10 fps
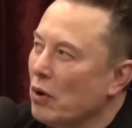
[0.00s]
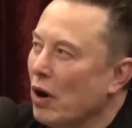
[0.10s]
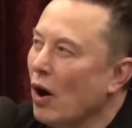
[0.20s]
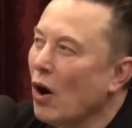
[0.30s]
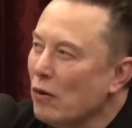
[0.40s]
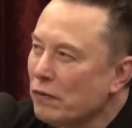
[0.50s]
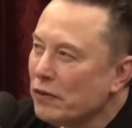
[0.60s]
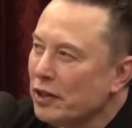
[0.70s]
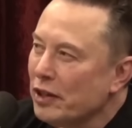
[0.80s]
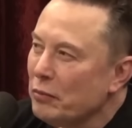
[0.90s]

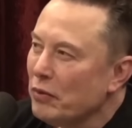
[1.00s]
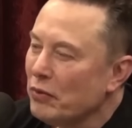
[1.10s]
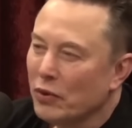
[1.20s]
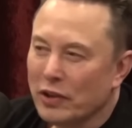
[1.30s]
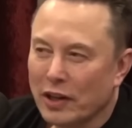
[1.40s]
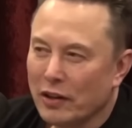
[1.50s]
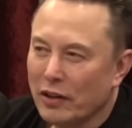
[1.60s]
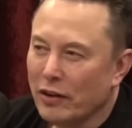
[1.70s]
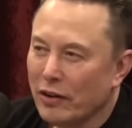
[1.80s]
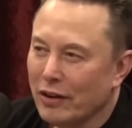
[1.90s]
Hopefully before the end of the
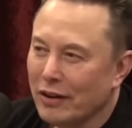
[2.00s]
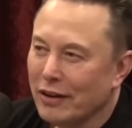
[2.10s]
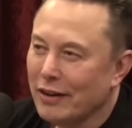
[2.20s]
year.